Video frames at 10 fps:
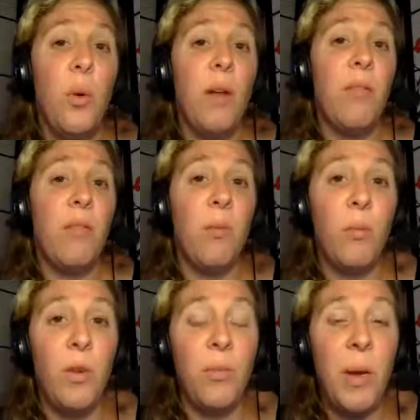with
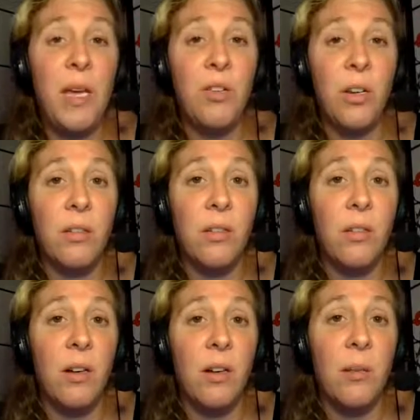patients
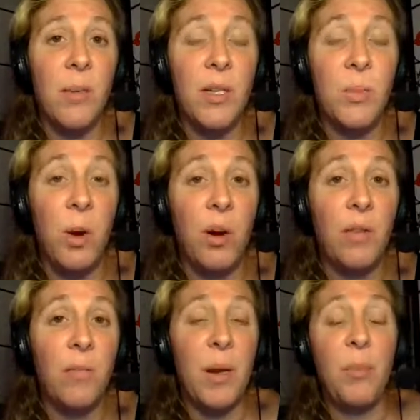as part
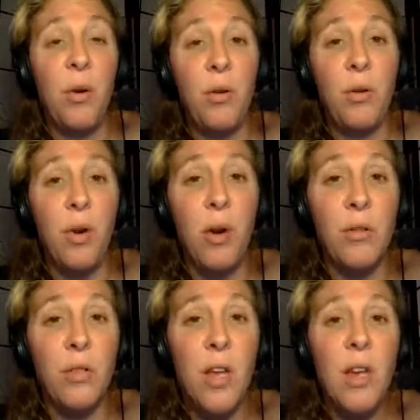of my
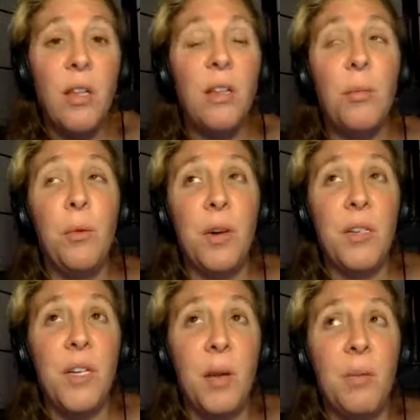protocols, a little more in
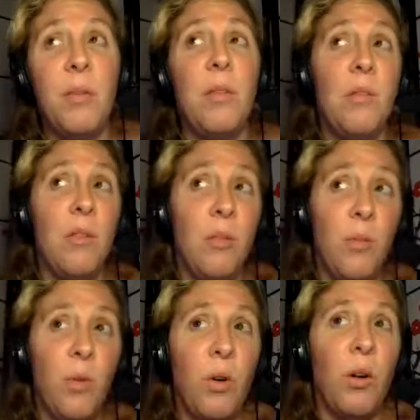depth, a little
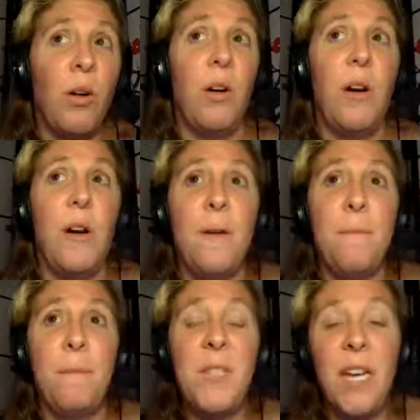more
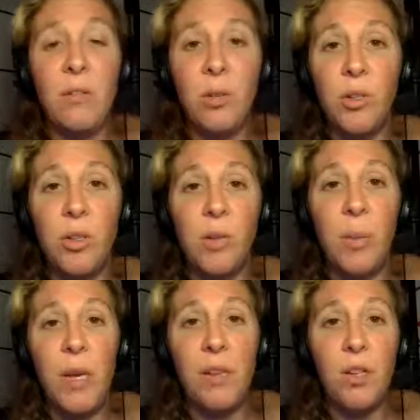tailored to the
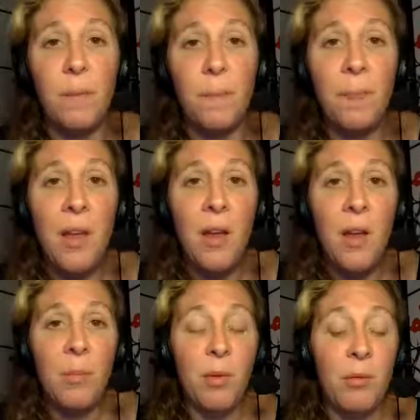patient.
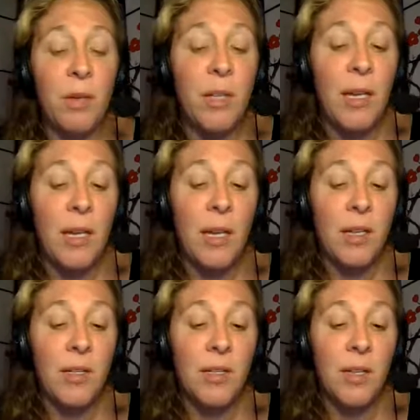But really,
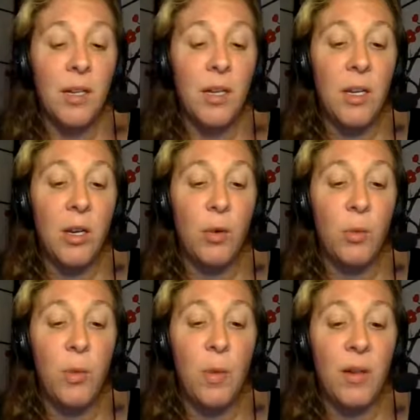it's,
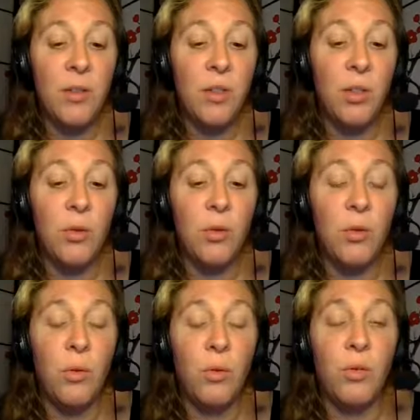we want
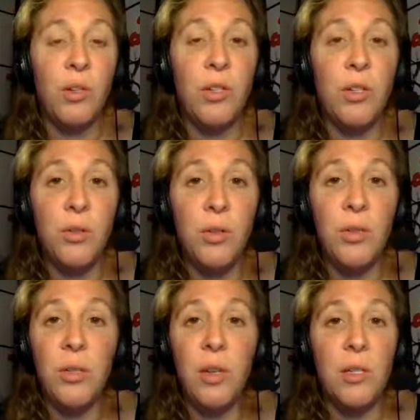to
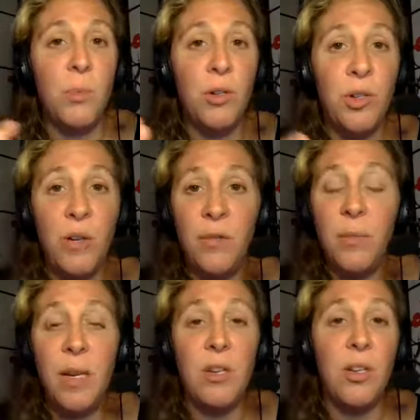reduce as much
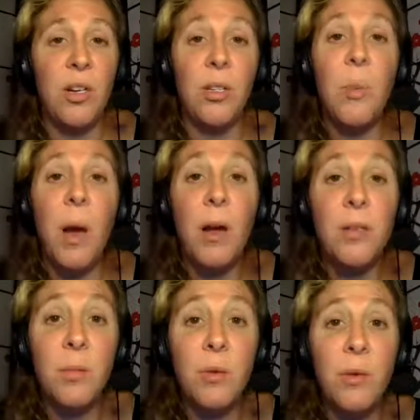inflammation as
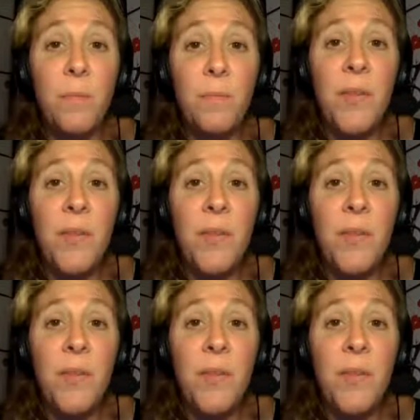possible.